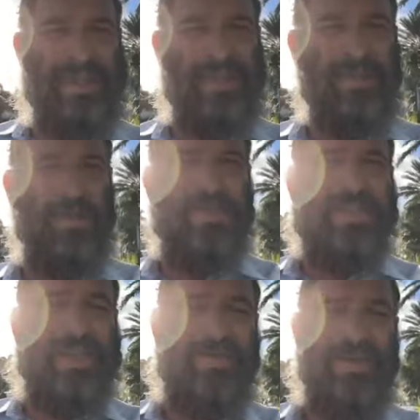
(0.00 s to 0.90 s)
since October
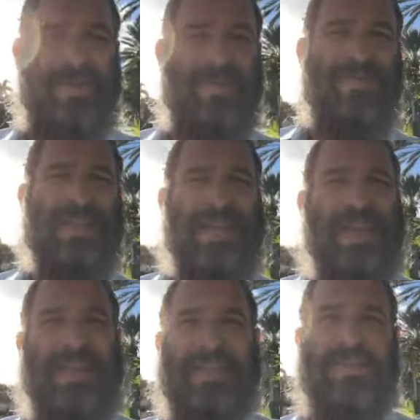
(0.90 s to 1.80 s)
7th.
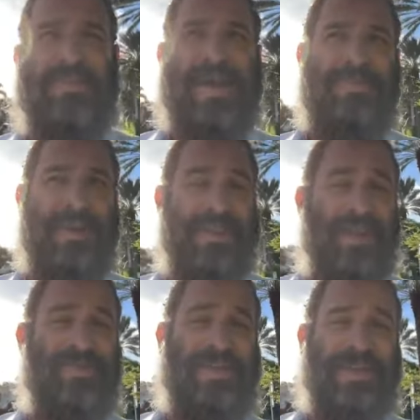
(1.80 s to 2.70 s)
And there's a rabbi
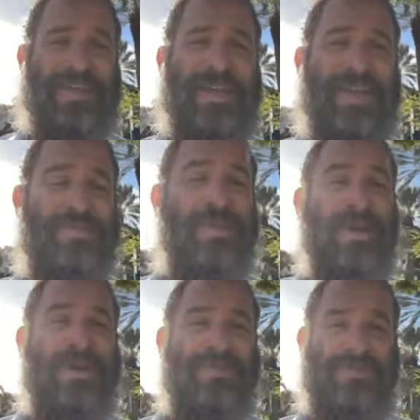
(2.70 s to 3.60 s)
there by the name
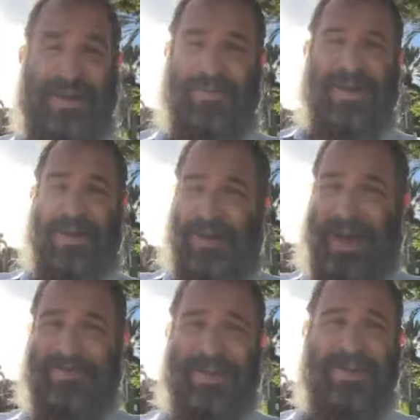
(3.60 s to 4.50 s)
of Rabbi
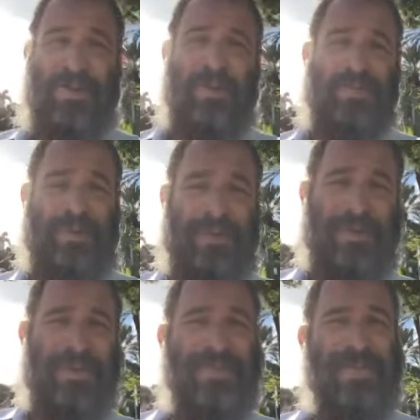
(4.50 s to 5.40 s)
Avi
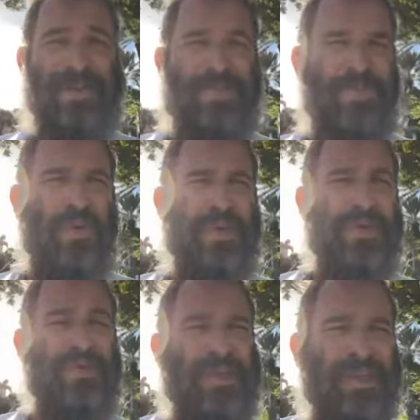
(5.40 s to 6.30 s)
Goldberg,
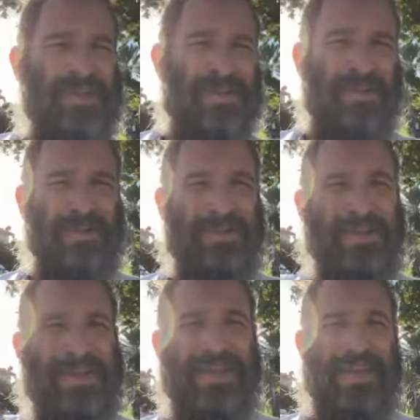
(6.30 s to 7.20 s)
43 years old.
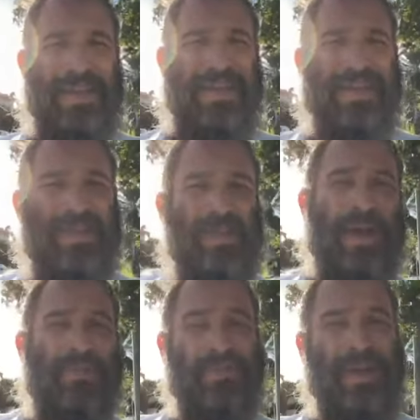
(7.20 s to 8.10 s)
He and his
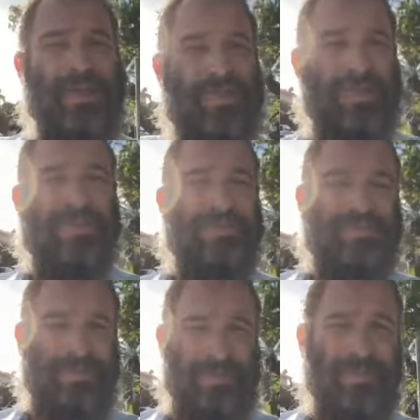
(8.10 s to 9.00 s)
wife Rachel
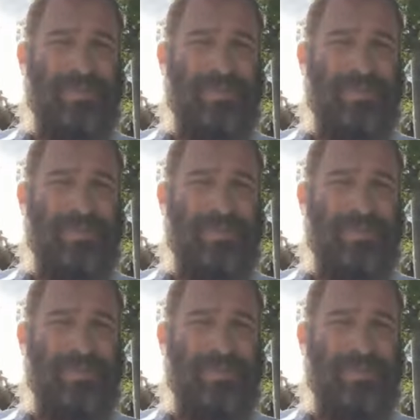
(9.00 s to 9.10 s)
